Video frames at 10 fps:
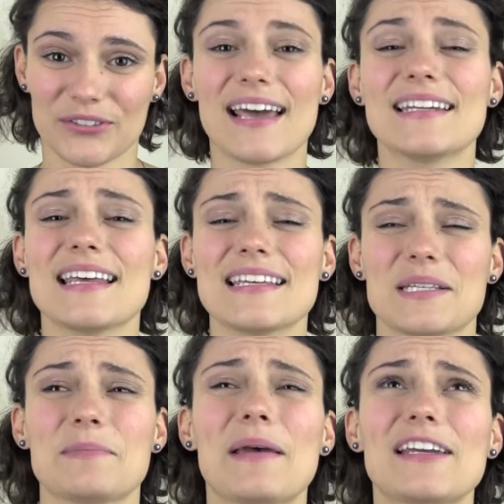And
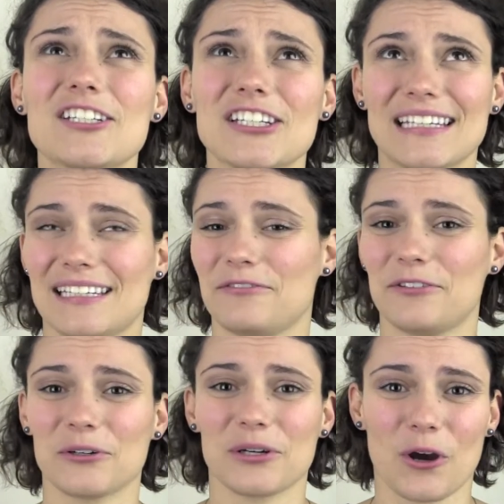especially if
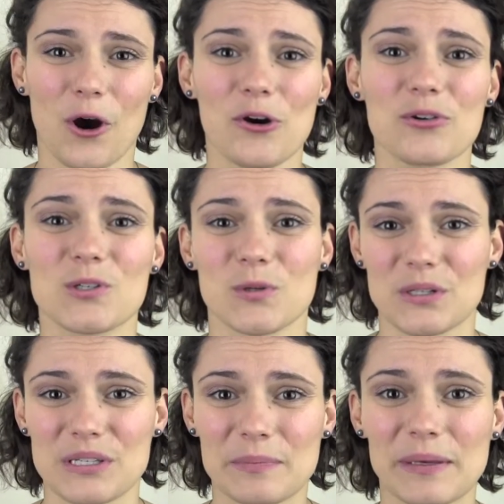you're a coach or
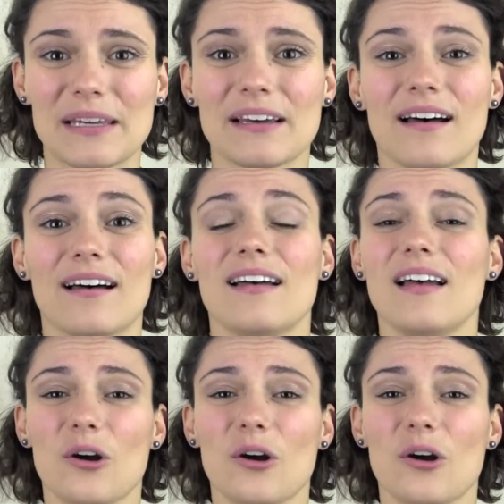a speaker